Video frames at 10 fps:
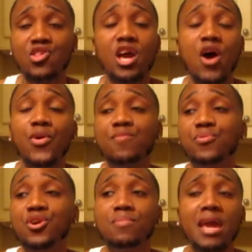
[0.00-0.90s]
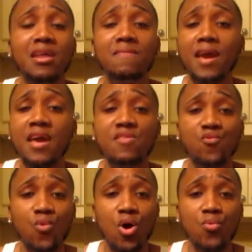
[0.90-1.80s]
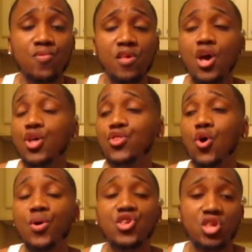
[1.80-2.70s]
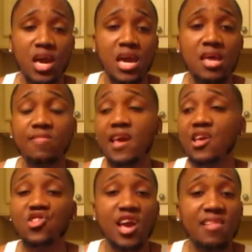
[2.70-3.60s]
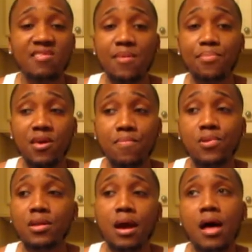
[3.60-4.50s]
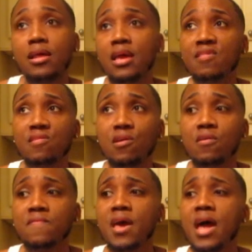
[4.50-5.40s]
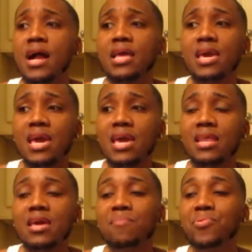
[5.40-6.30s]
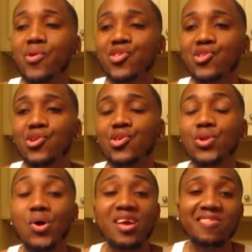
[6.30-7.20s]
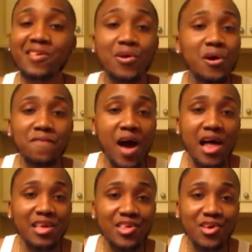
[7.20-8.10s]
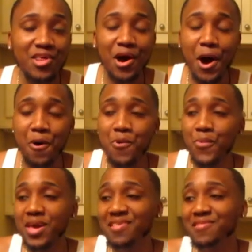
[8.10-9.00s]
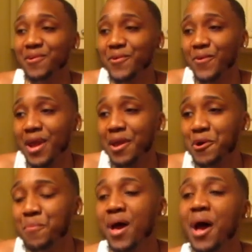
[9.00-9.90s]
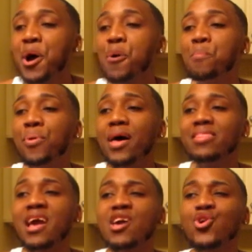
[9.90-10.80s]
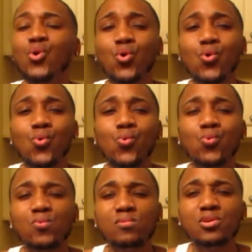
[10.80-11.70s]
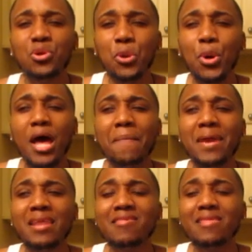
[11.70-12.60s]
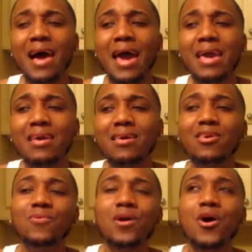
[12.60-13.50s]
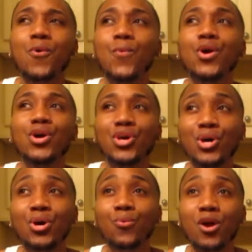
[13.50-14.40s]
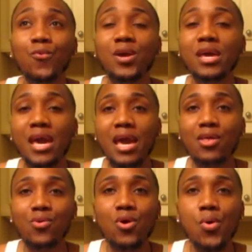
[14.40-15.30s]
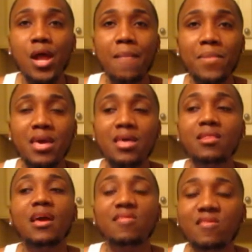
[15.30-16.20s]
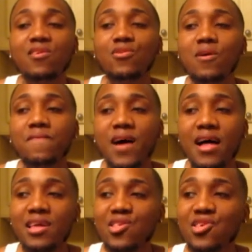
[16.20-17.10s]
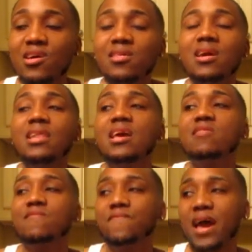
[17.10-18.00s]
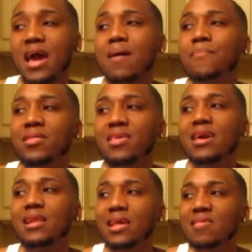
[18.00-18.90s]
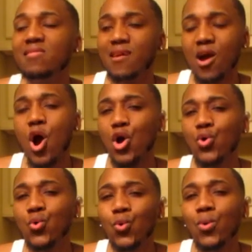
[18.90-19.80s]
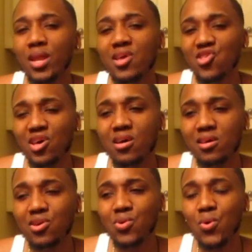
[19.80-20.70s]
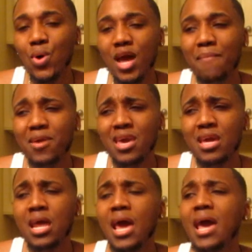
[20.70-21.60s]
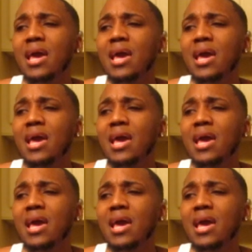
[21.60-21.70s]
She always put up negative ass quotes throwing shade, taking shots at people and all of that stuff. Kandi and Porsha, you know, they still don't follow each other on Instagram but they cool. You know what I mean? It's like, you know, we're good where we at. You know what I mean? They still don't follow each other and that's fine. But at least they are cool with each other. You know what I mean?